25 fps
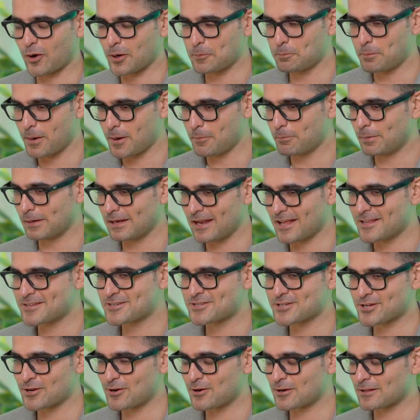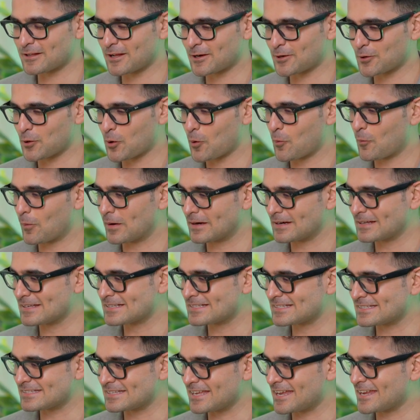can people ensure that no one is